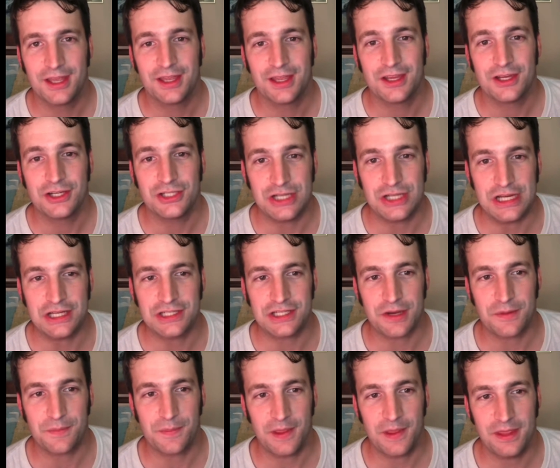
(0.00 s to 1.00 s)
Xi
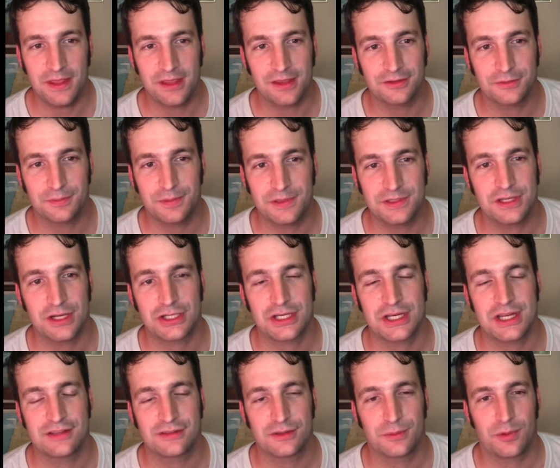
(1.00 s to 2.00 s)
Jinping's position
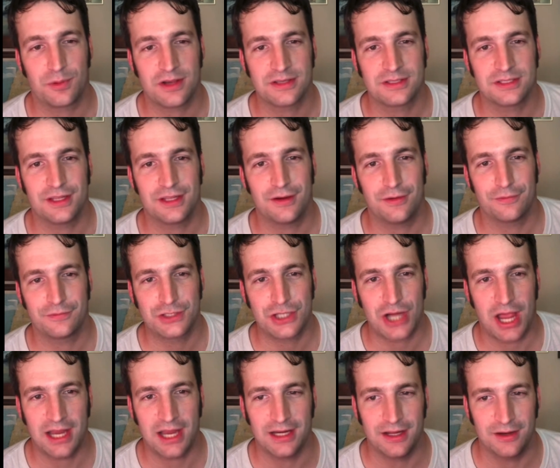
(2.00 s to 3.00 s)
as the president of
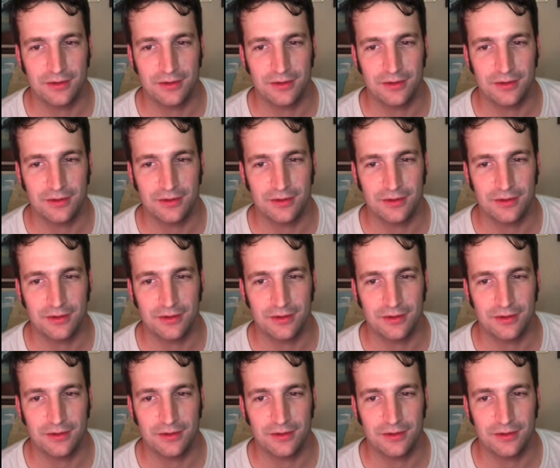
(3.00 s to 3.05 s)
China,